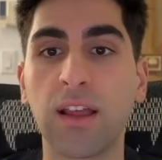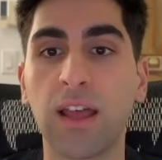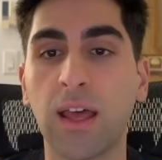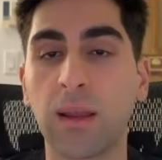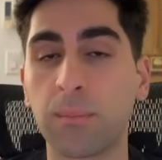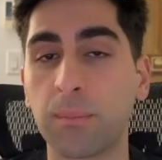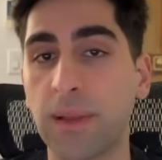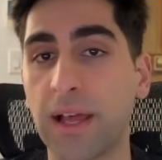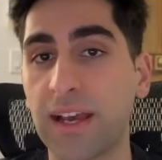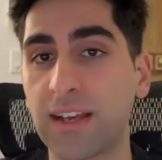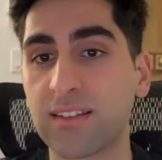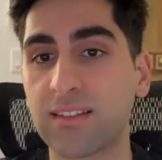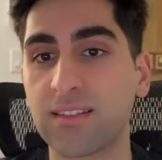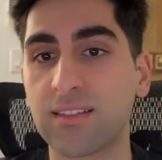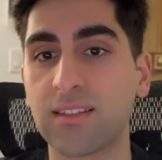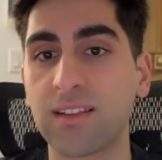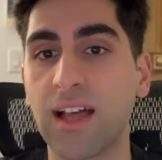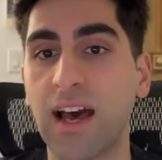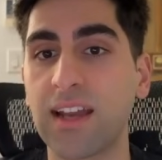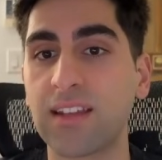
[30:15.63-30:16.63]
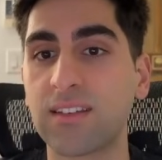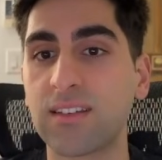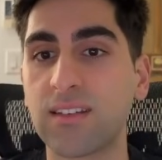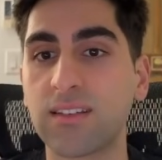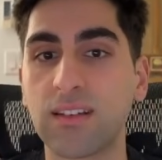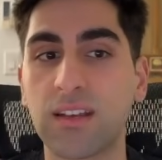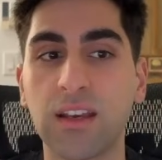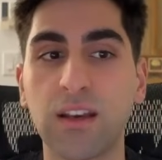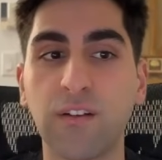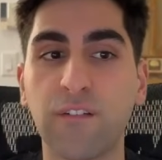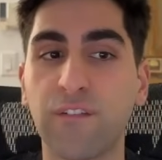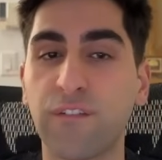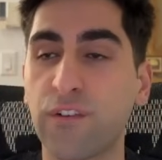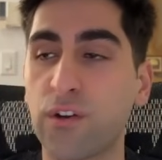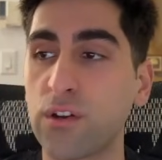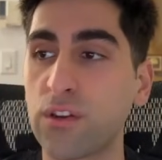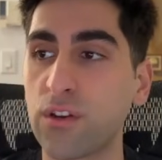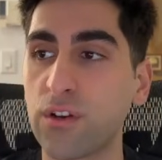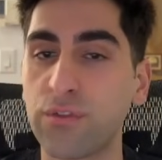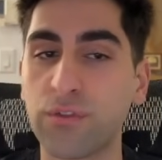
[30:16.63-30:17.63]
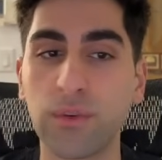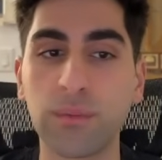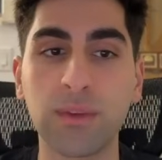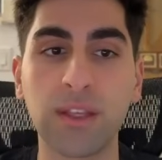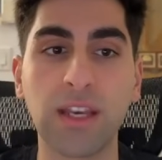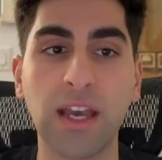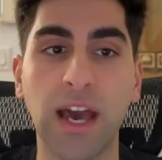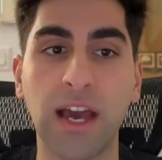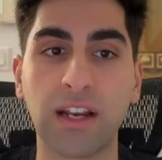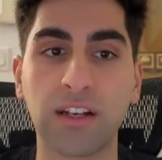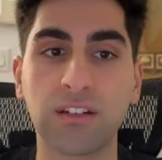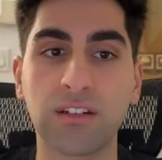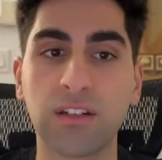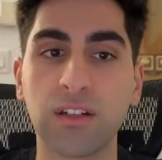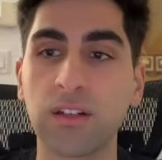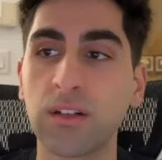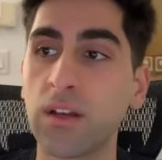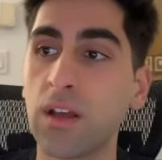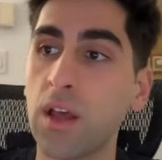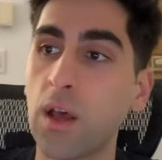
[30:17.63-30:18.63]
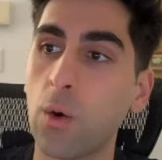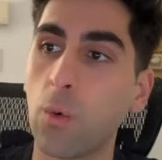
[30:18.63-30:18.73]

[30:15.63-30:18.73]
and black slides his king further from the action